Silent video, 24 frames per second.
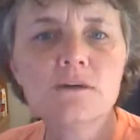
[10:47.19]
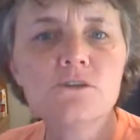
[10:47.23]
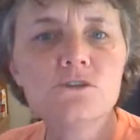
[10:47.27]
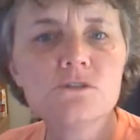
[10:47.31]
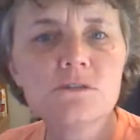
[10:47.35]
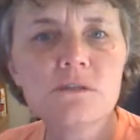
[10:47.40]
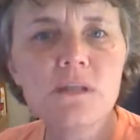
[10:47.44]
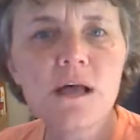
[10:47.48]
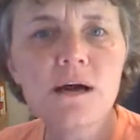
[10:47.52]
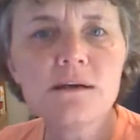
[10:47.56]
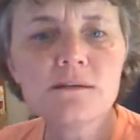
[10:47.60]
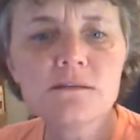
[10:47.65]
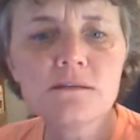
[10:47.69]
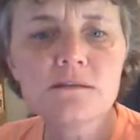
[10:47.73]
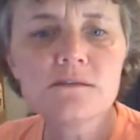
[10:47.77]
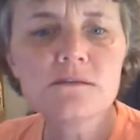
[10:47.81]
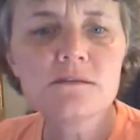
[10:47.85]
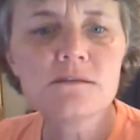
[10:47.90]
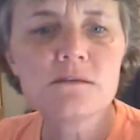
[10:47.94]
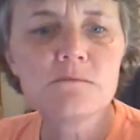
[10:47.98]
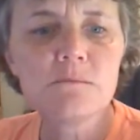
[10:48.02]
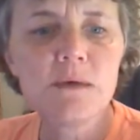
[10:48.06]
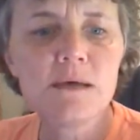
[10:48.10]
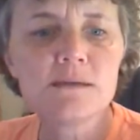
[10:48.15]
Good luck
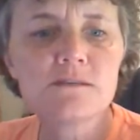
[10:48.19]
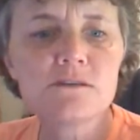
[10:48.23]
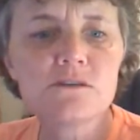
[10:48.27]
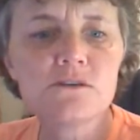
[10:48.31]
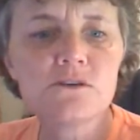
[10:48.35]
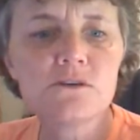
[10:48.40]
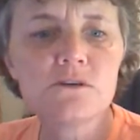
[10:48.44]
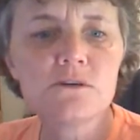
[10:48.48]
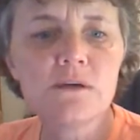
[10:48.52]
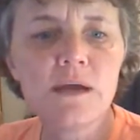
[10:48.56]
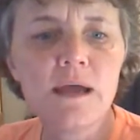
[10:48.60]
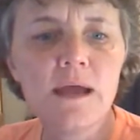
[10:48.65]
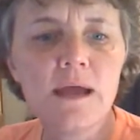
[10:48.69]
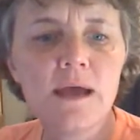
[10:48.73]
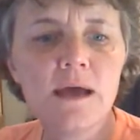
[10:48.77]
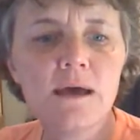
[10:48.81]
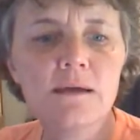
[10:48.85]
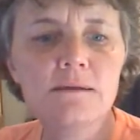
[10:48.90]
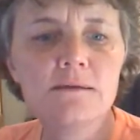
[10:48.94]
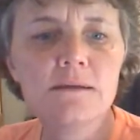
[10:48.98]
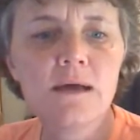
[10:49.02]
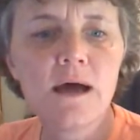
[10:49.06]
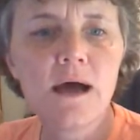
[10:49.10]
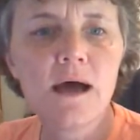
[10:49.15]
this semester,
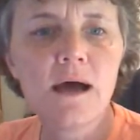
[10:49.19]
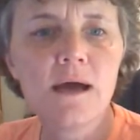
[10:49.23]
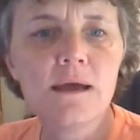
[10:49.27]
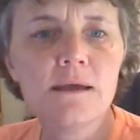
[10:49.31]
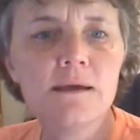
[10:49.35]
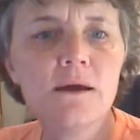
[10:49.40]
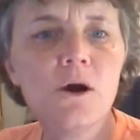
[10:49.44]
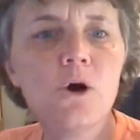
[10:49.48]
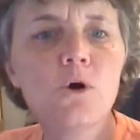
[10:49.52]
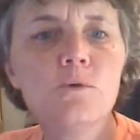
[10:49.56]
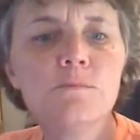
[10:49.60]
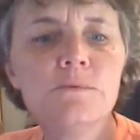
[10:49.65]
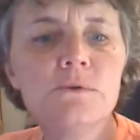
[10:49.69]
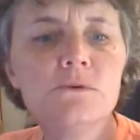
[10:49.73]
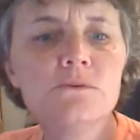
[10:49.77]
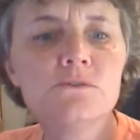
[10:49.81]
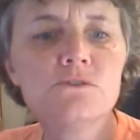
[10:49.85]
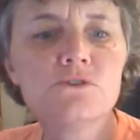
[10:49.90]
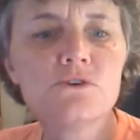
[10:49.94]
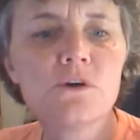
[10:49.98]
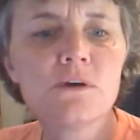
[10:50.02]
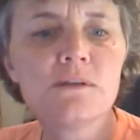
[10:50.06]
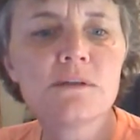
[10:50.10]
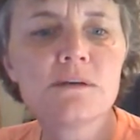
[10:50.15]
and I hope you
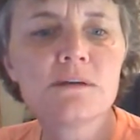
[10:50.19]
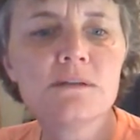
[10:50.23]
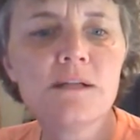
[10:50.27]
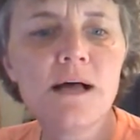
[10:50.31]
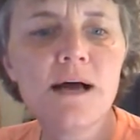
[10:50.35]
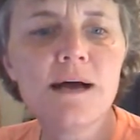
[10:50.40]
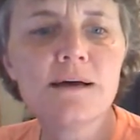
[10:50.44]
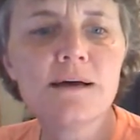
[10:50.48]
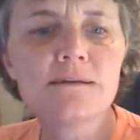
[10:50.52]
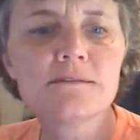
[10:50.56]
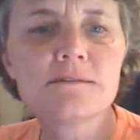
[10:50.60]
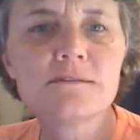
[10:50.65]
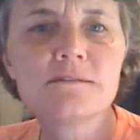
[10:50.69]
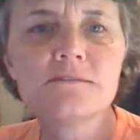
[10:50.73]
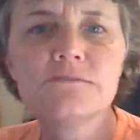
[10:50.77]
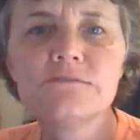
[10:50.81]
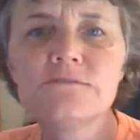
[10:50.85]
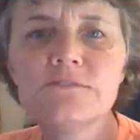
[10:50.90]
enjoy the class.